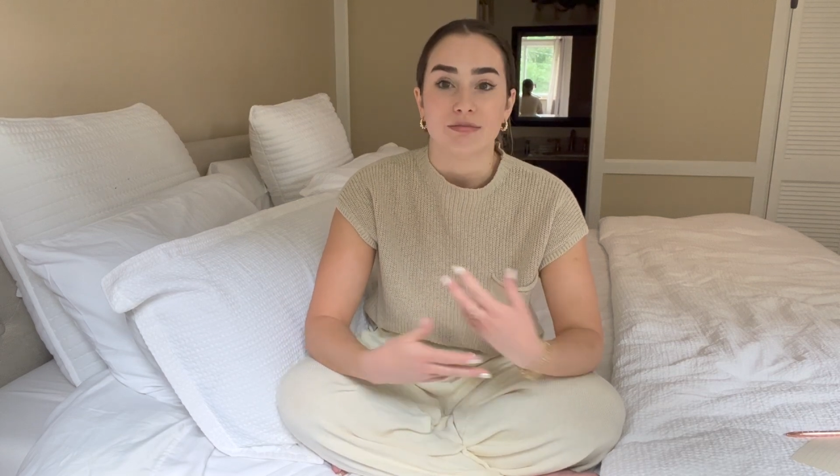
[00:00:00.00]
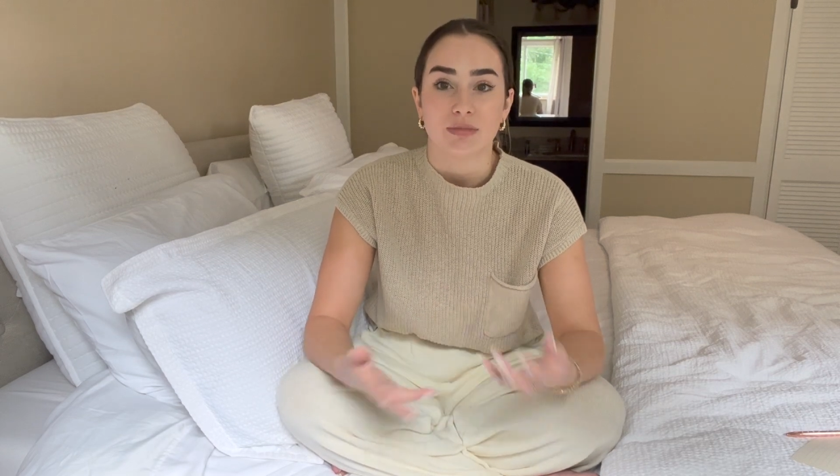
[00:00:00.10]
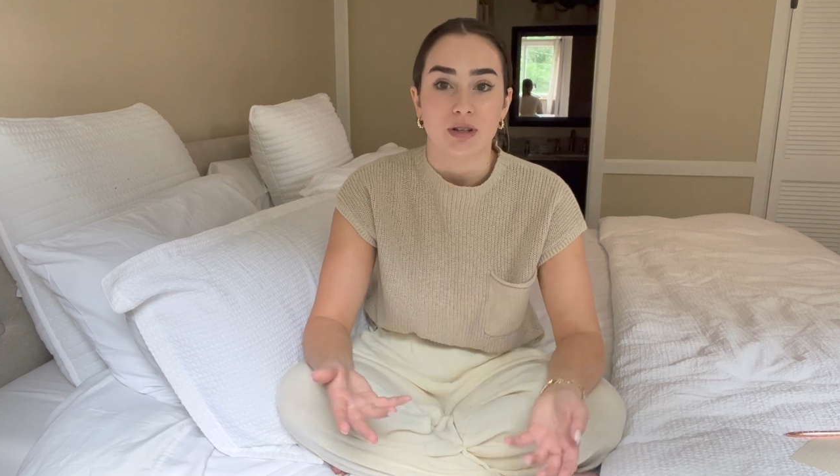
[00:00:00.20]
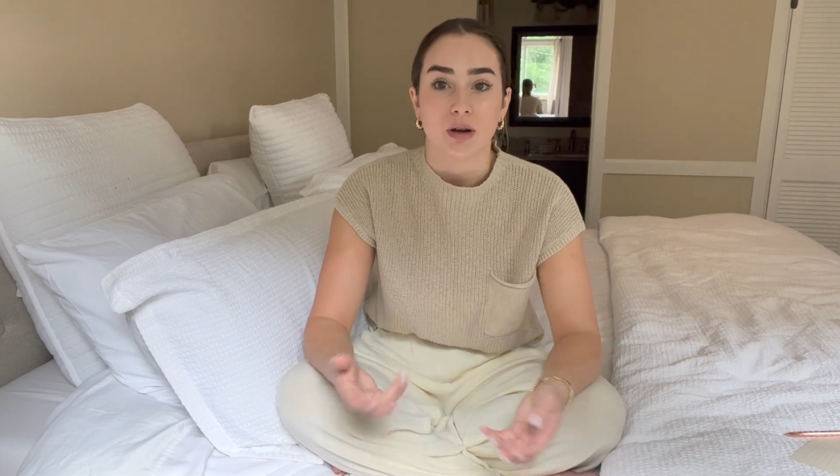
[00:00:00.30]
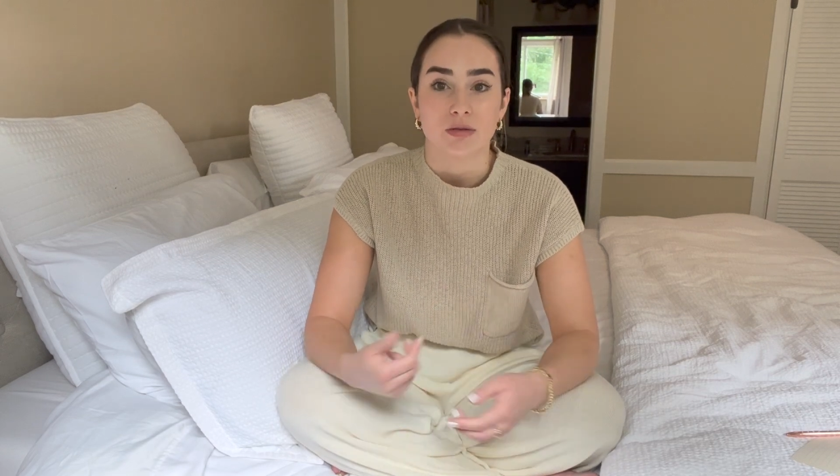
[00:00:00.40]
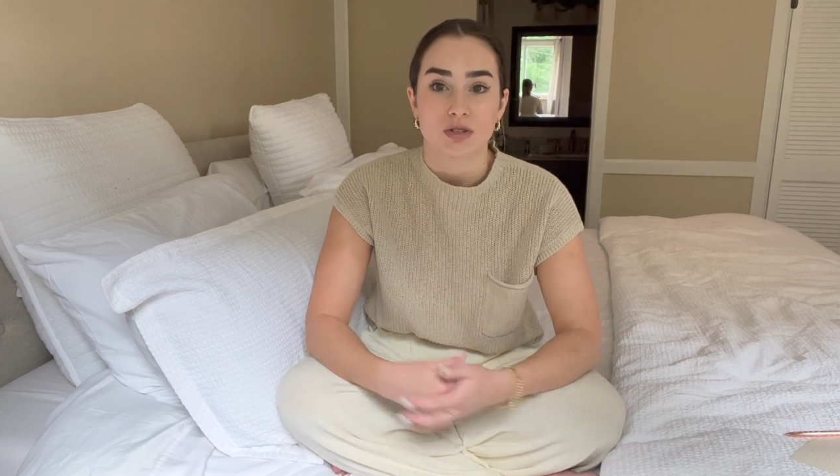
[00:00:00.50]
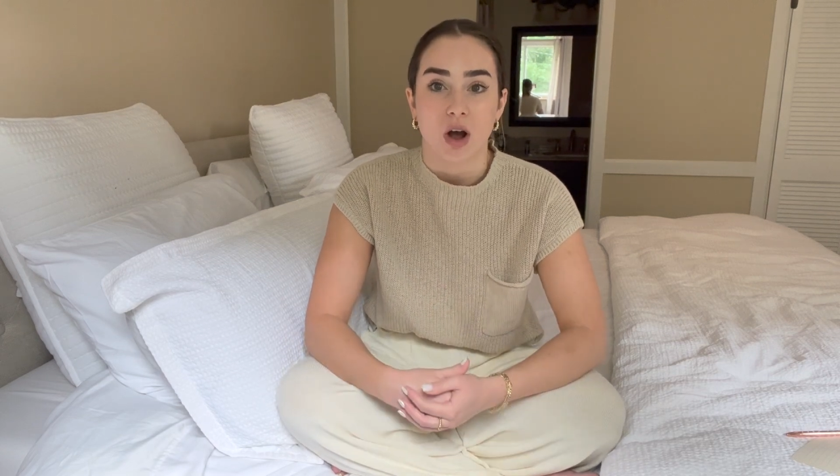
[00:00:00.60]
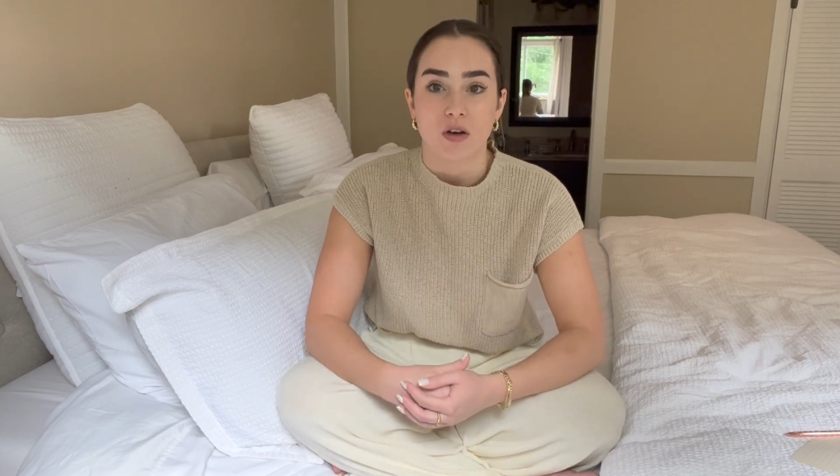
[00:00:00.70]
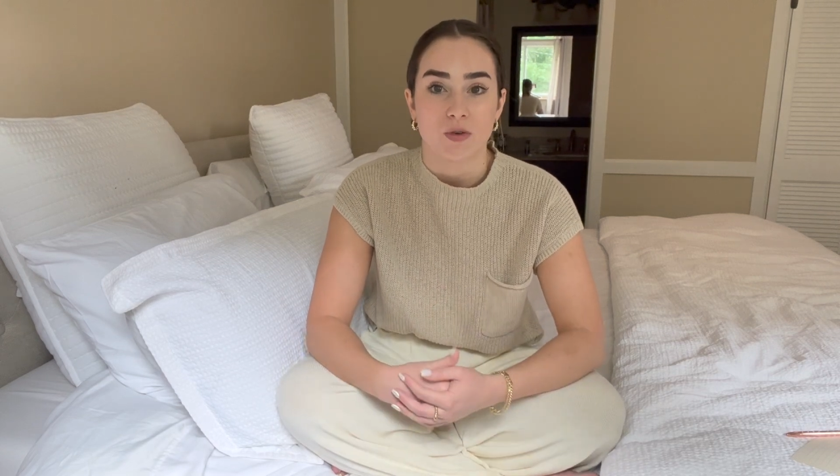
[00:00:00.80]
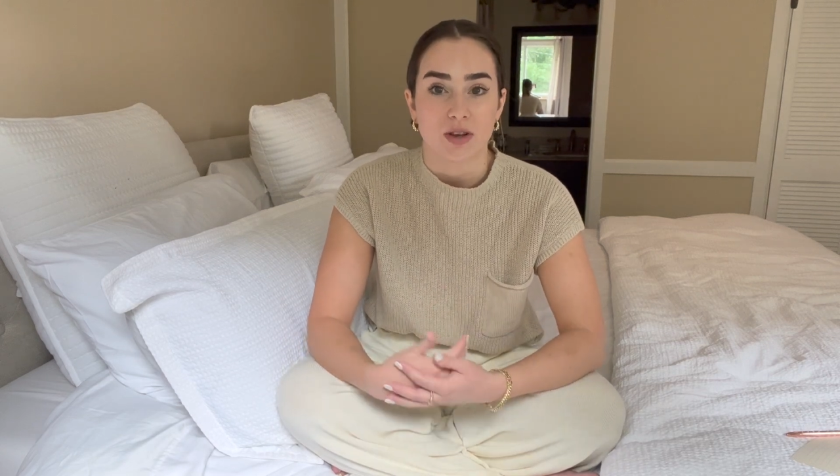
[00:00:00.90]
you know,
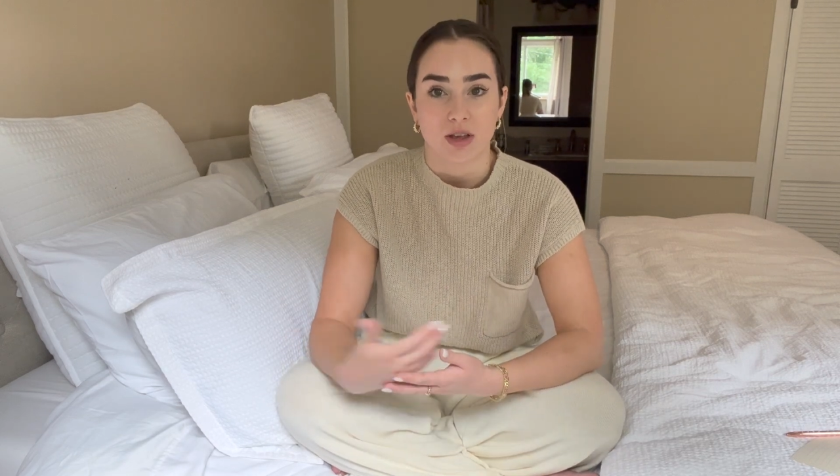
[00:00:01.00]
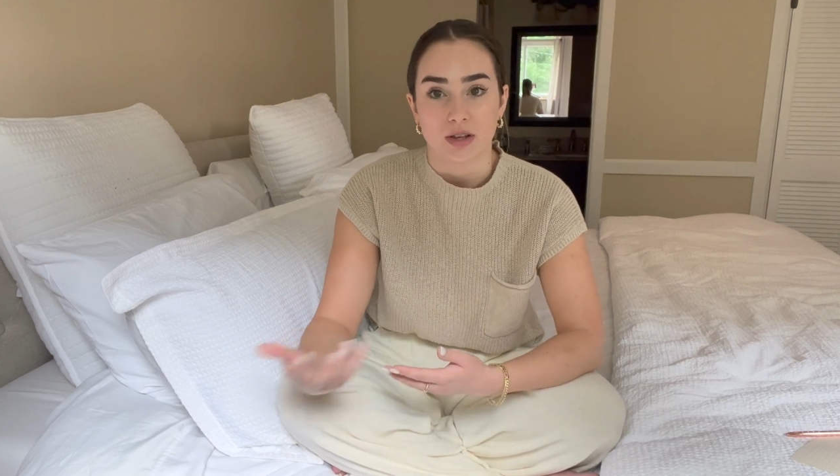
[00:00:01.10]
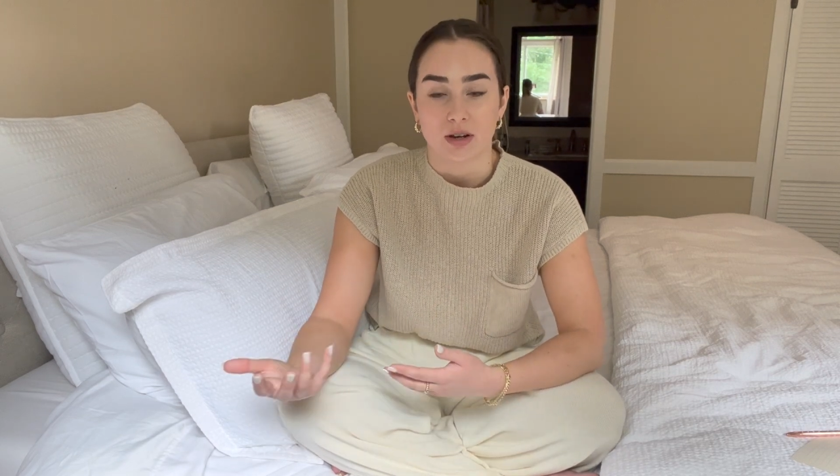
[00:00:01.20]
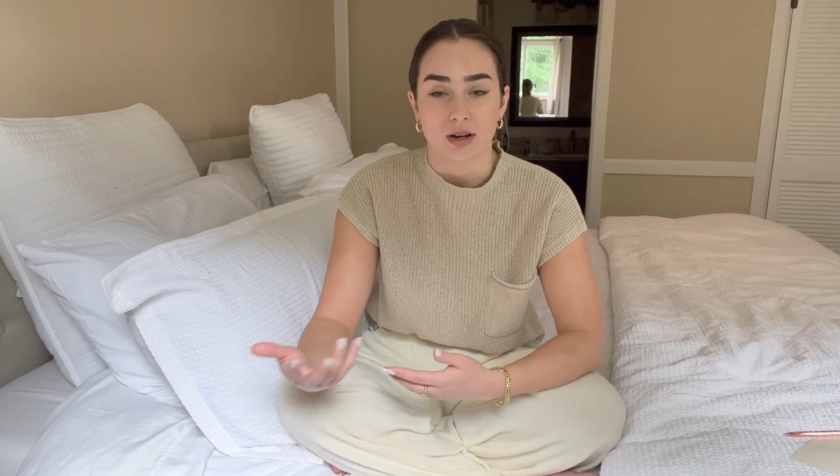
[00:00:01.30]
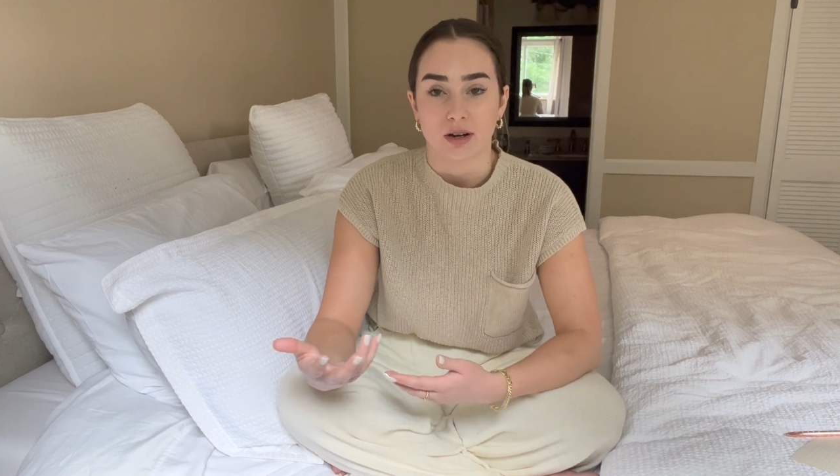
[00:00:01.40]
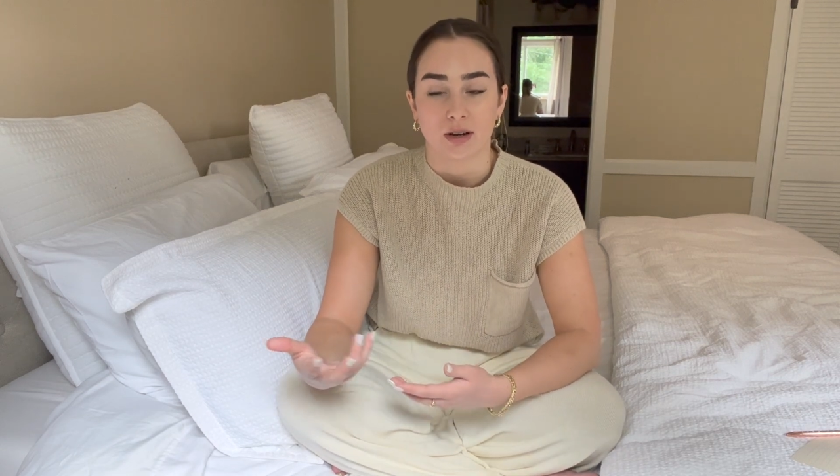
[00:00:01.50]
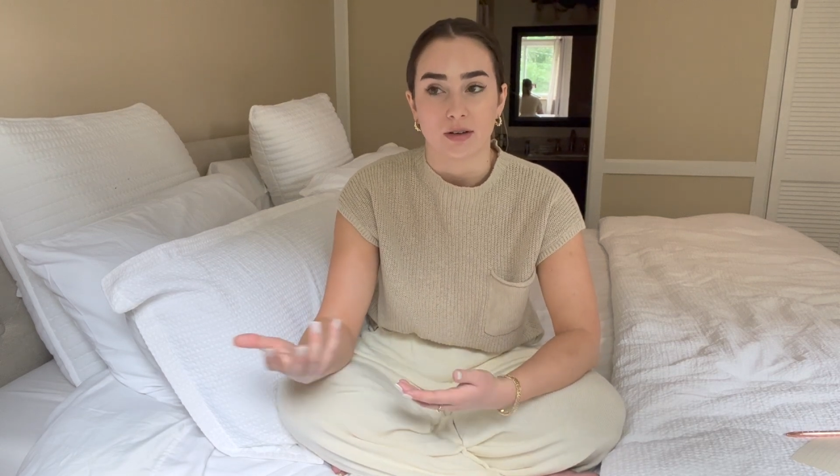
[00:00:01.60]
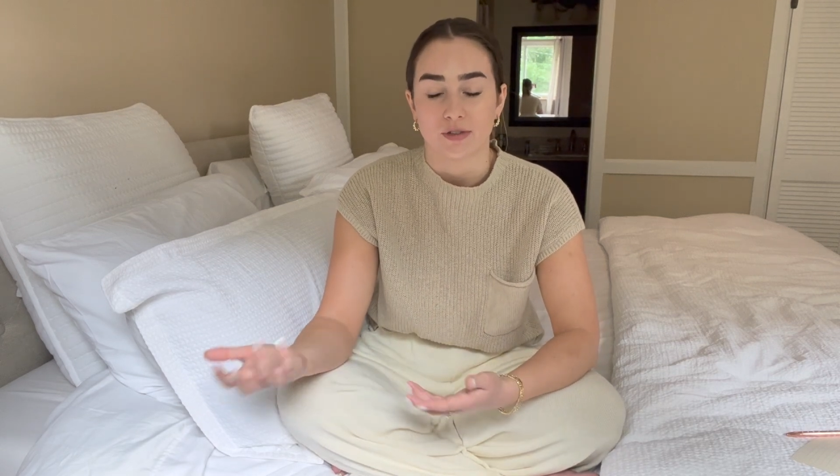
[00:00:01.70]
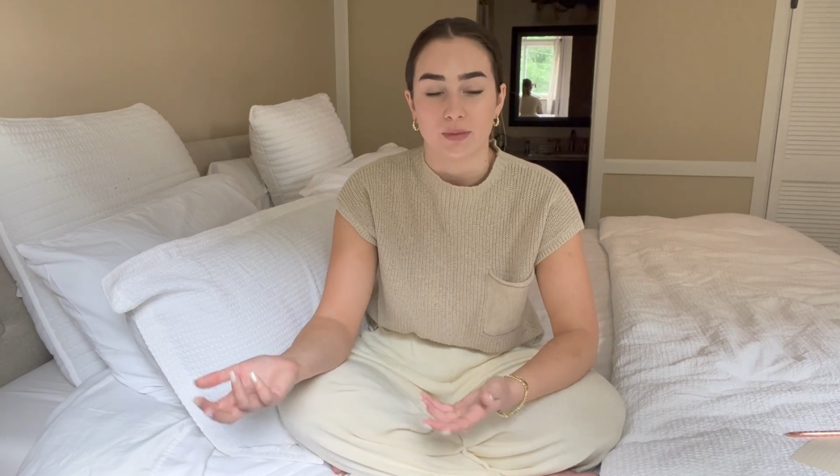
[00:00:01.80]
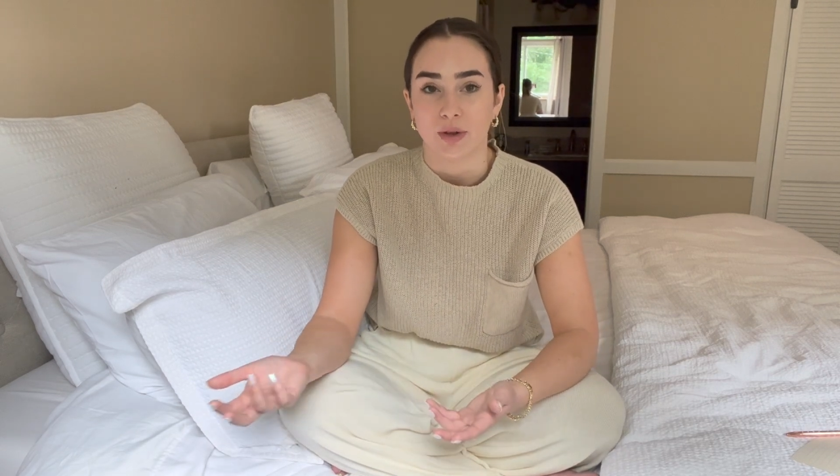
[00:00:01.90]
software that you're
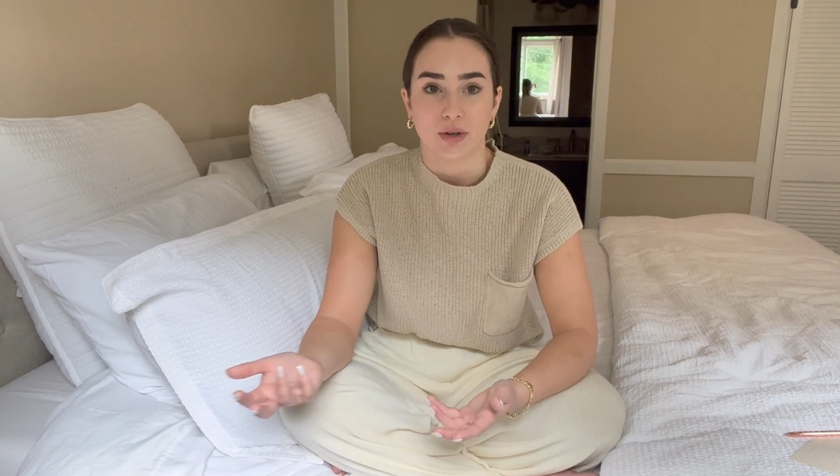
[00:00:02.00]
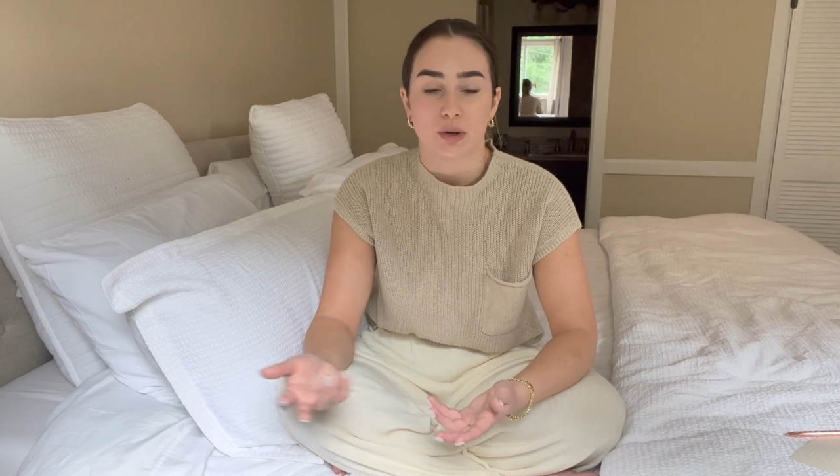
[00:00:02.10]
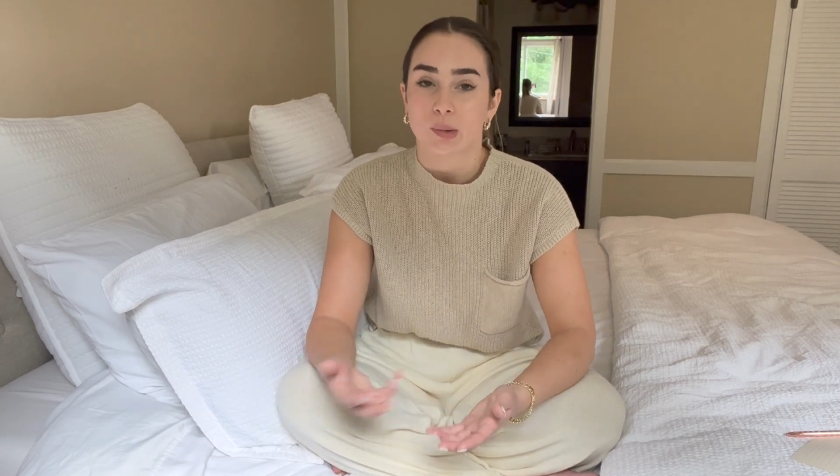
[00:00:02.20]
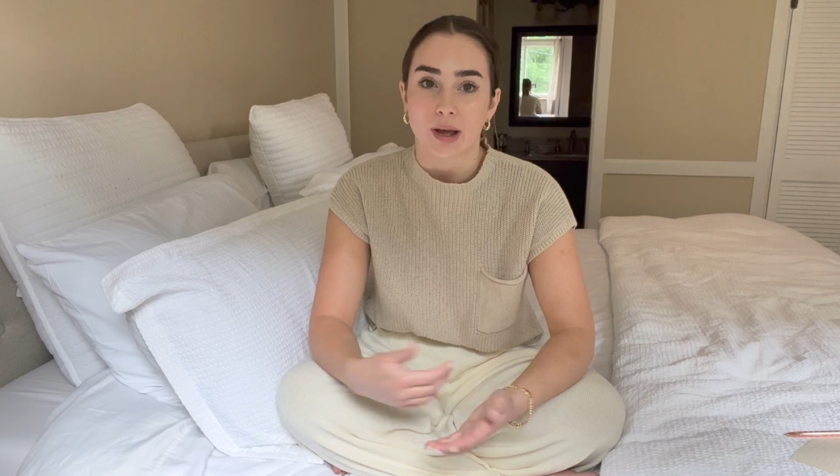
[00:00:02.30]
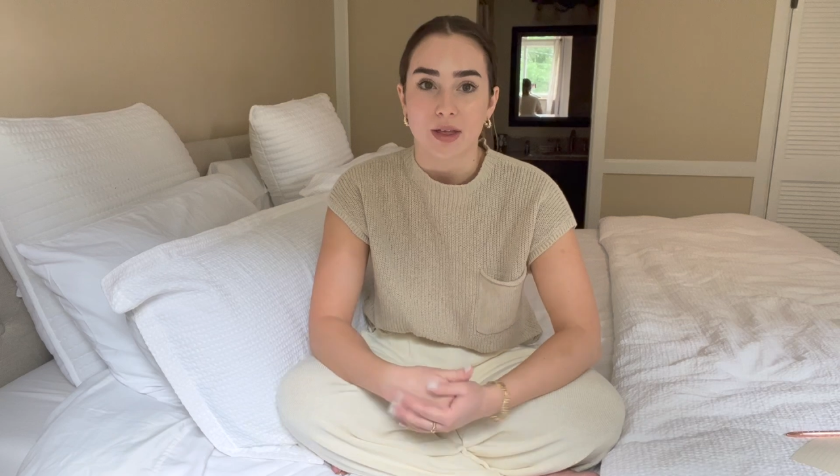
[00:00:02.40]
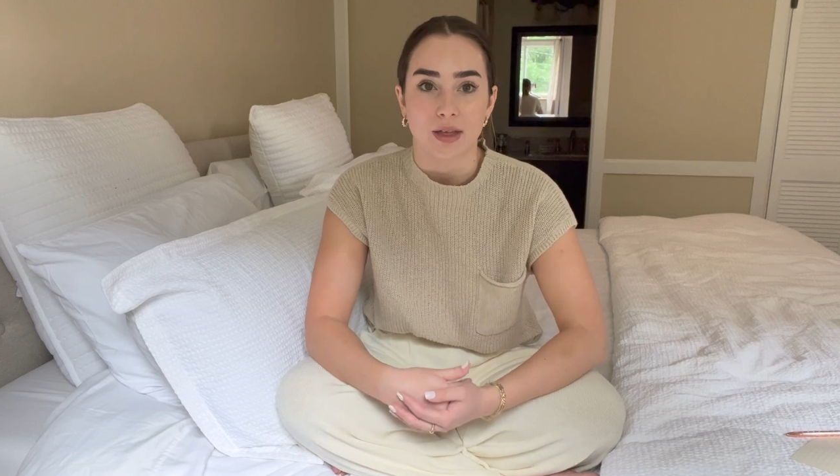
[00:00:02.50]
familiar with,